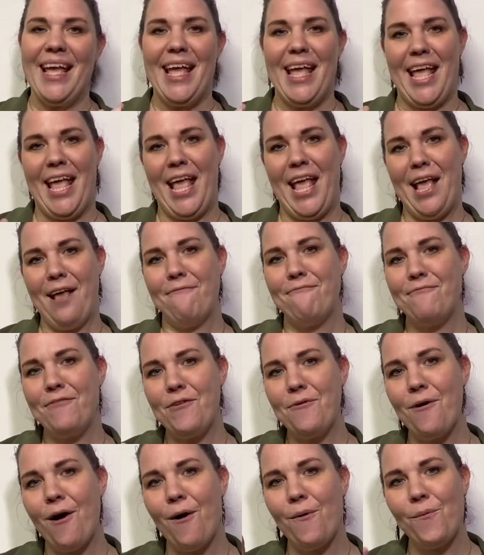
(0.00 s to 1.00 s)
if
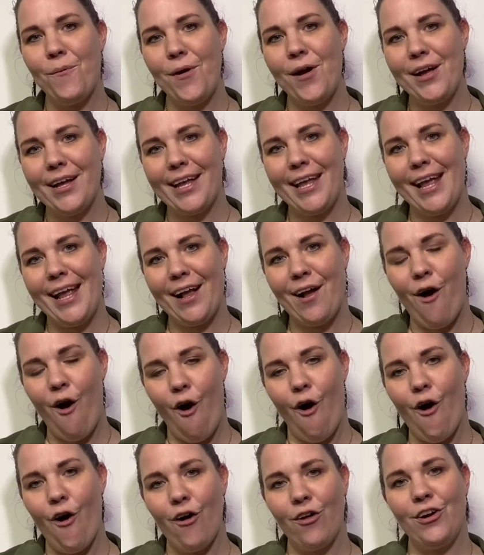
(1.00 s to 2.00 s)
you are working
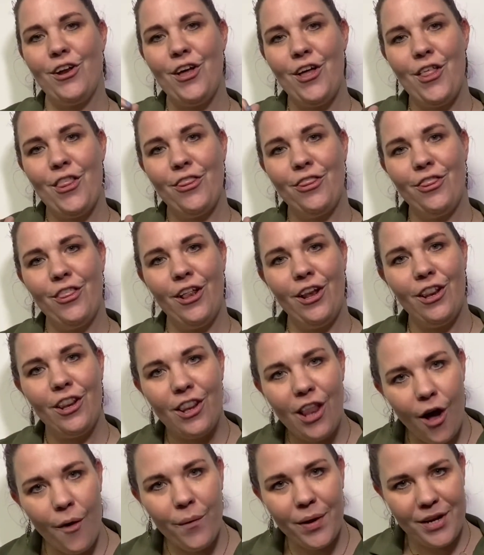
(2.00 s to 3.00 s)
on the
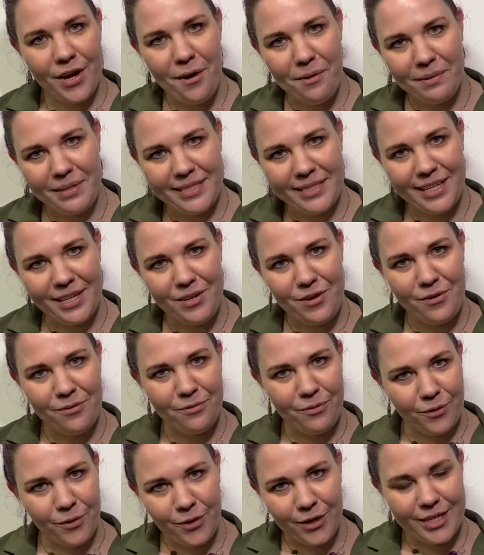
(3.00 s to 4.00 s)
lower notes in your
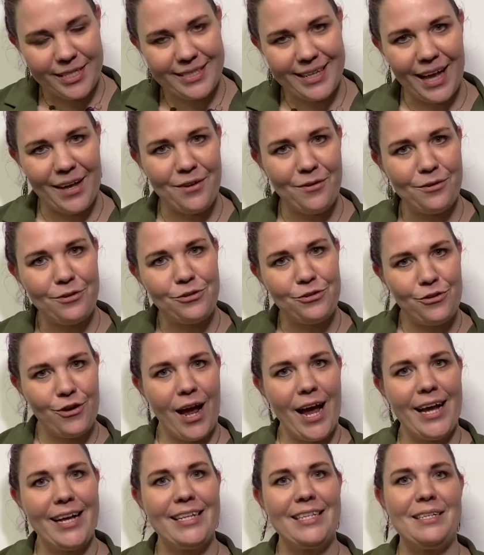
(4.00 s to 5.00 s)
voice and you're
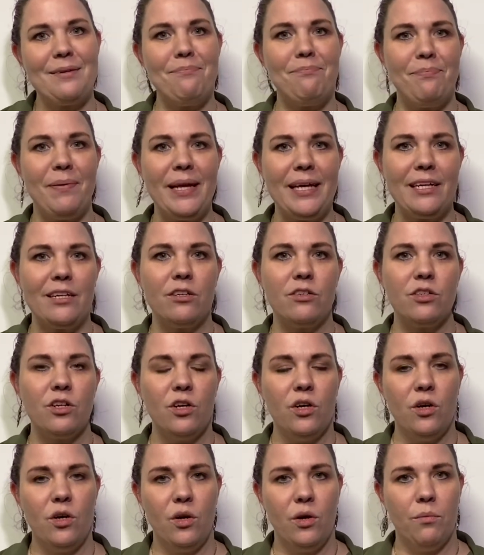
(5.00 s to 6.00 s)
trying to build
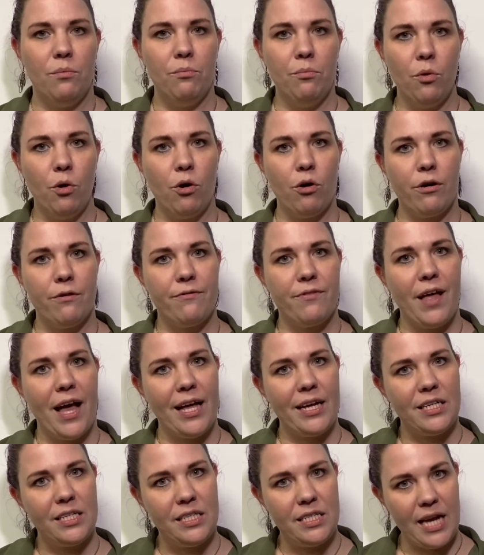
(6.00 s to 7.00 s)
more of
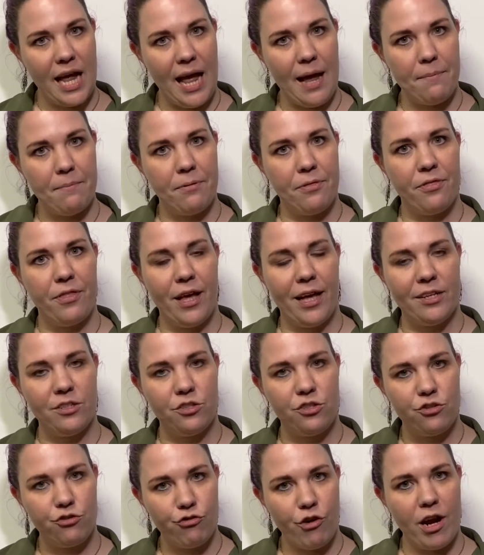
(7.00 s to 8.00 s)
that depth and
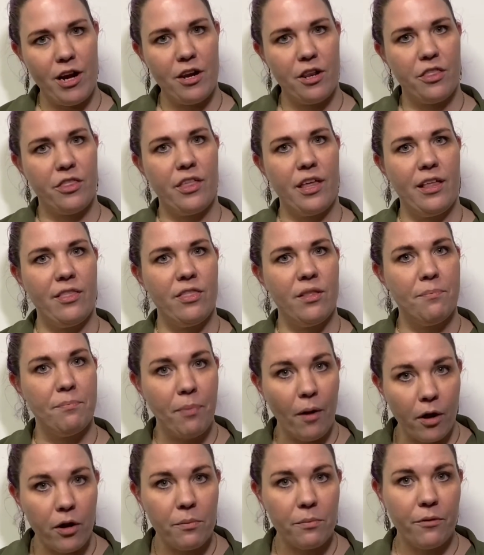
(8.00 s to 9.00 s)
strength in the
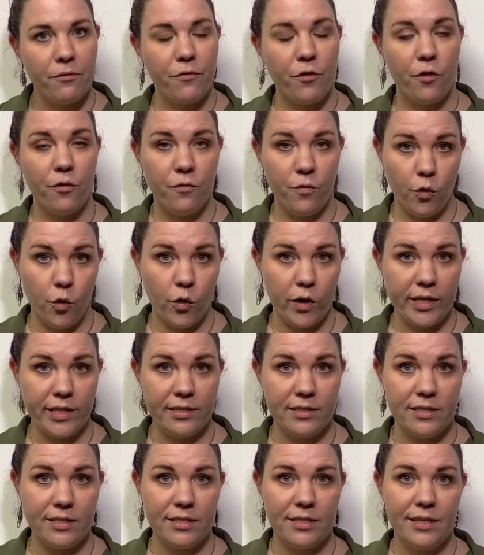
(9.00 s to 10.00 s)
bottom of your
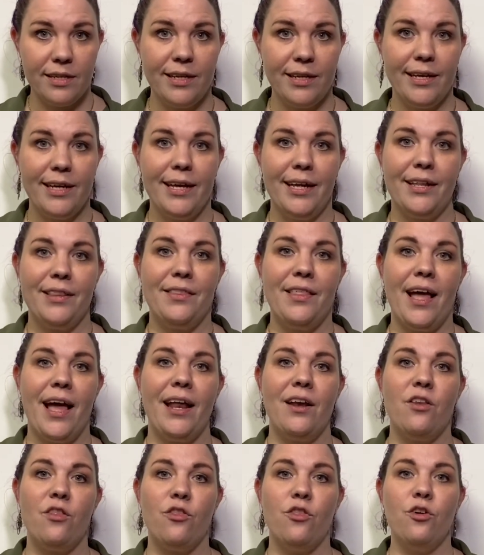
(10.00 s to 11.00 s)
voice,
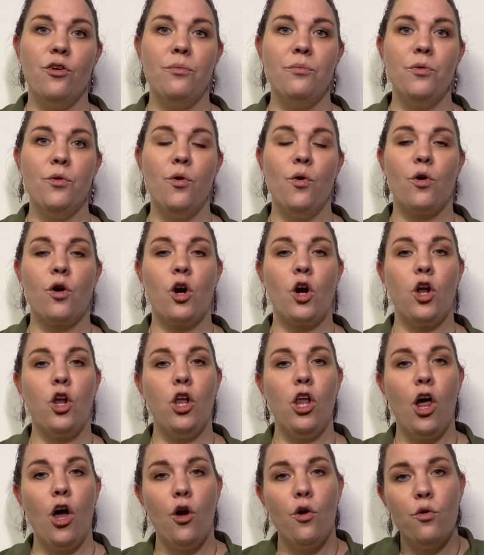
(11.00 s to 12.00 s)
then the more
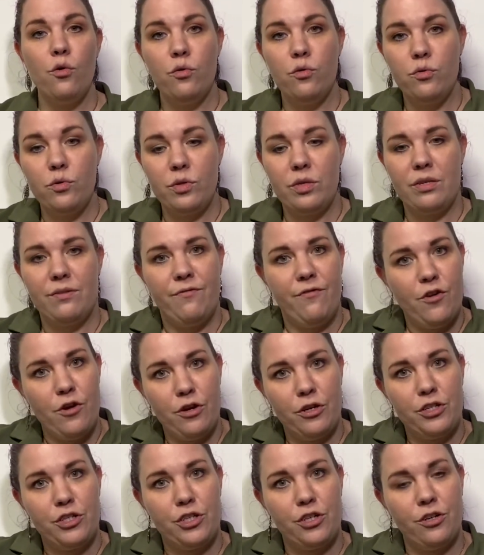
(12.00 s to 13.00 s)
closed
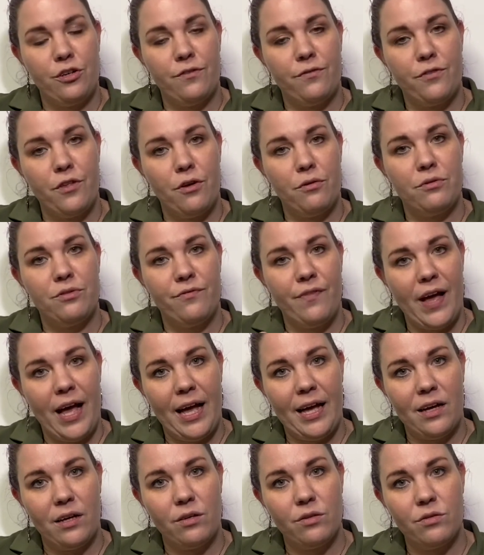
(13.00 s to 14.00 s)
version of those
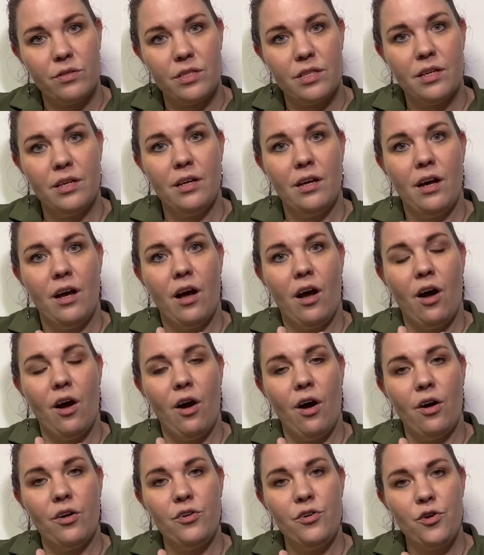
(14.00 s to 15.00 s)
vowels
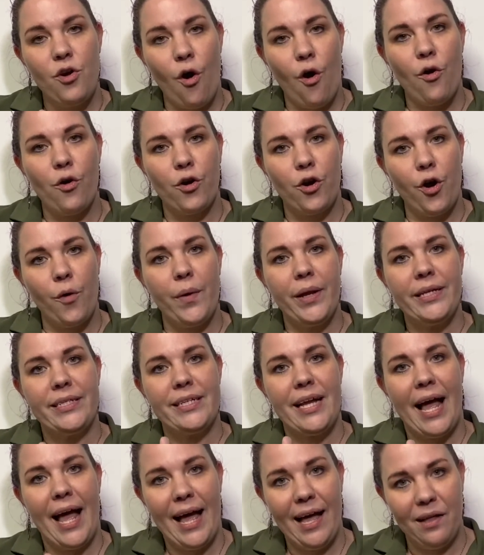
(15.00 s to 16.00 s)
are not going to
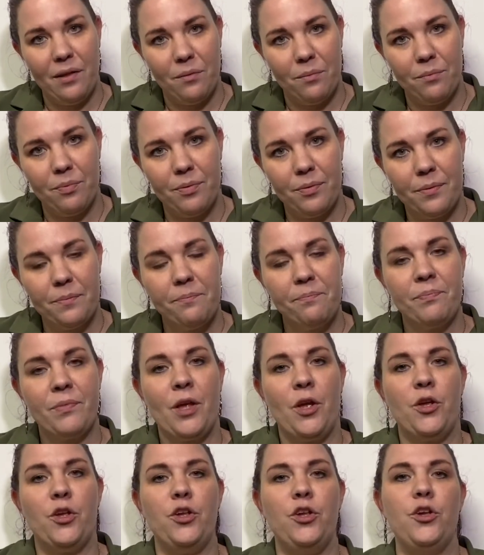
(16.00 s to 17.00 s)
help.
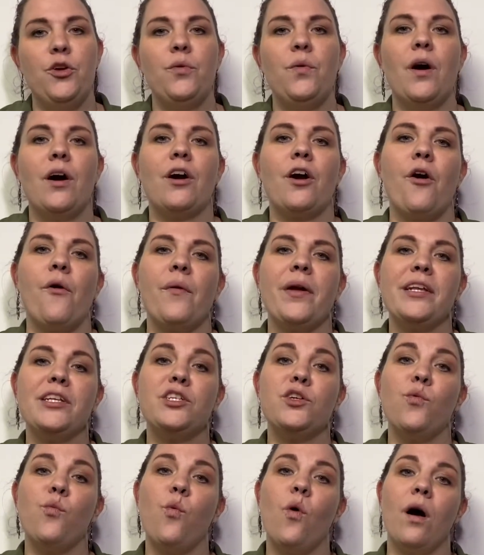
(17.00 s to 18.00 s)
You are going
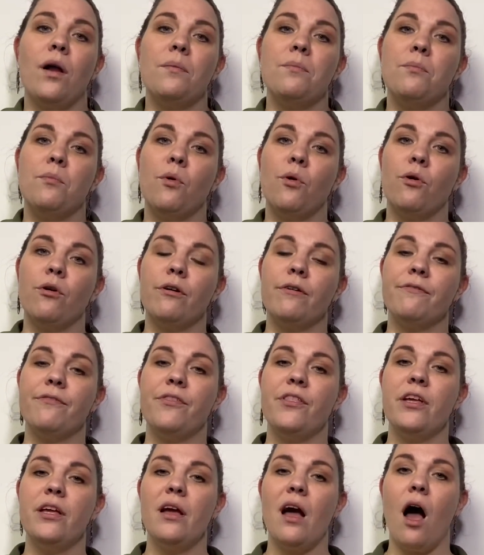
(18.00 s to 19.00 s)
to want more of
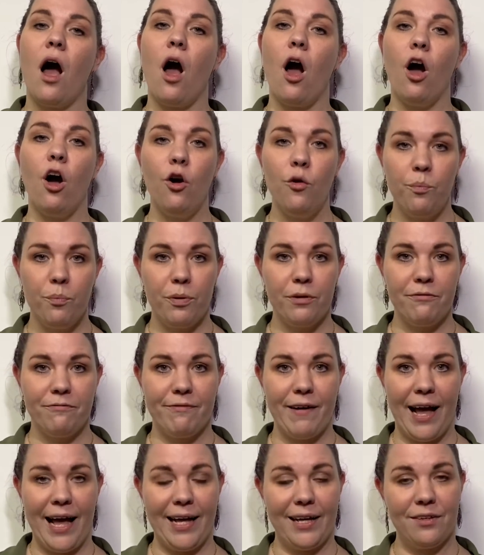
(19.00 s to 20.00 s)
the open
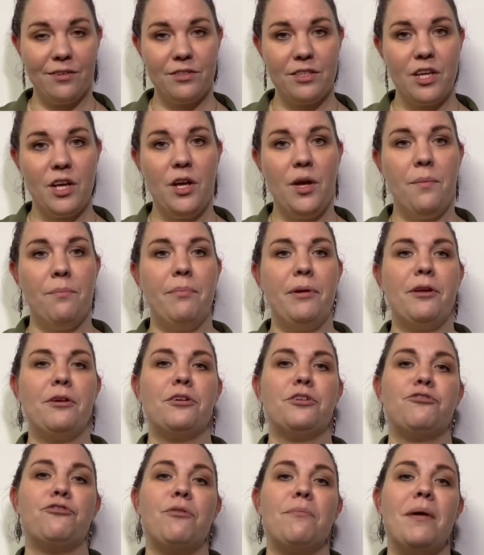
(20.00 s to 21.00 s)
vowels,
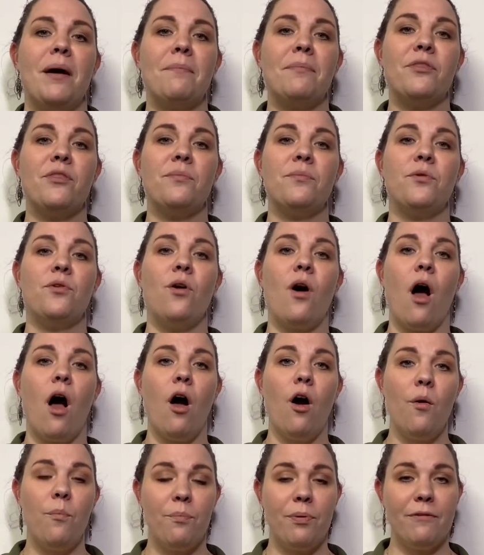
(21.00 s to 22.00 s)
because remember, the more
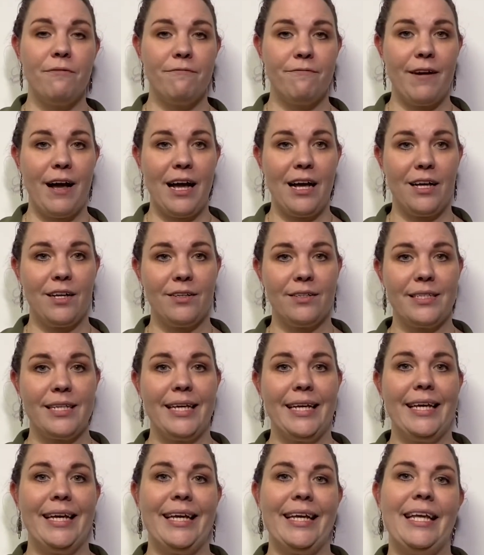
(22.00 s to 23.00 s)
open vowels
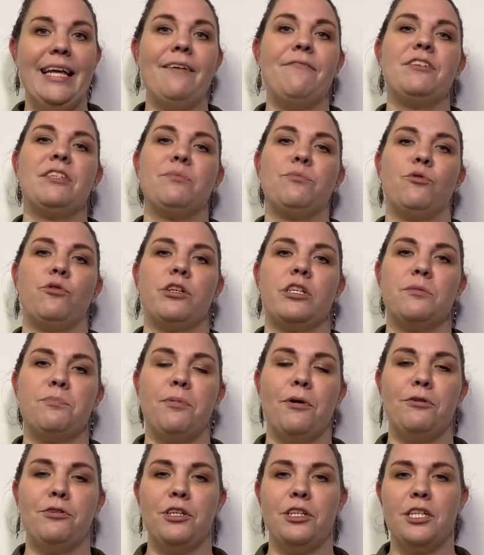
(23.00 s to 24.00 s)
give us more
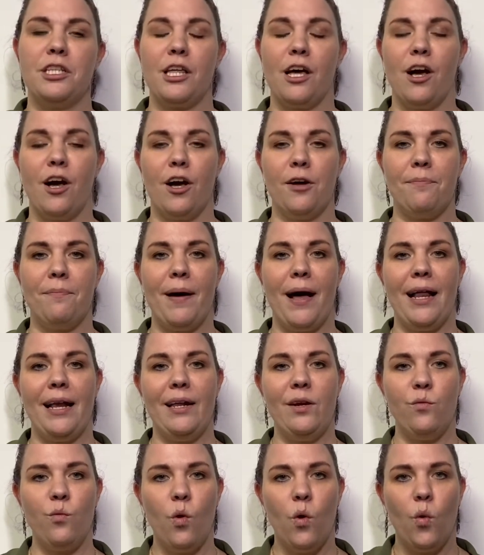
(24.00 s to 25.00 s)
exposure to the hard
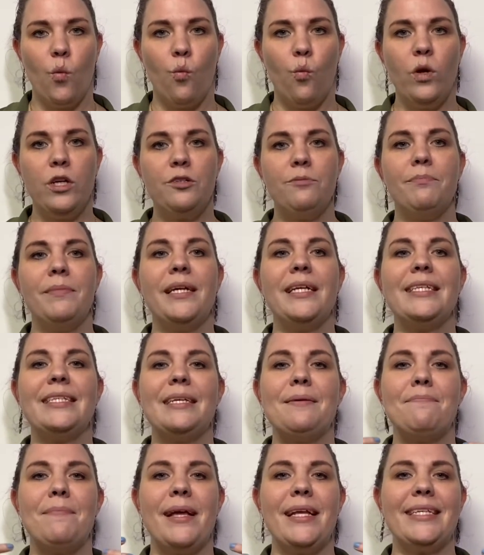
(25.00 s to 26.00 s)
palate, which means
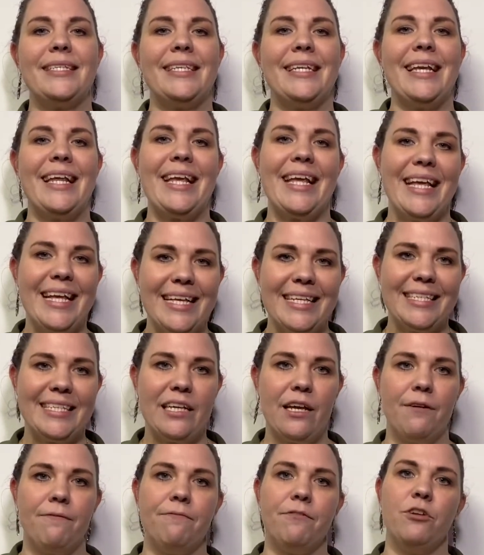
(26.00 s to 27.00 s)
it makes it
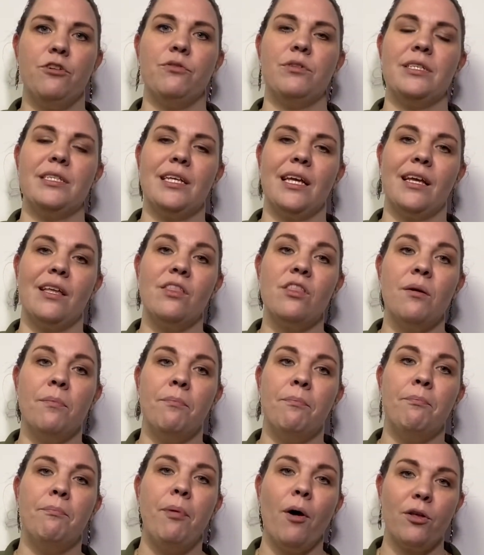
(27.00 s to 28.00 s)
easier for you to sing in the
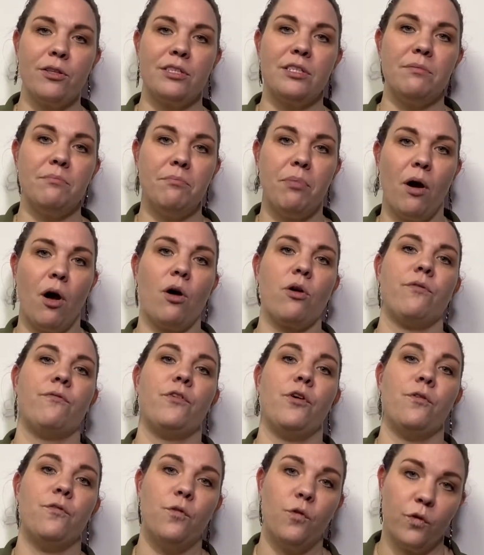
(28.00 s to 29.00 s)
bottom part of
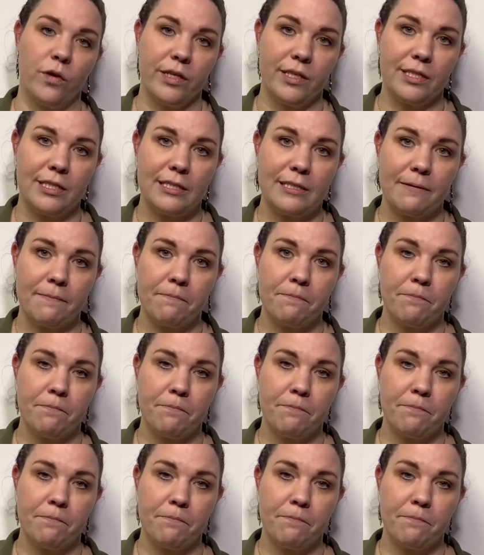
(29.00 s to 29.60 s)
your voice.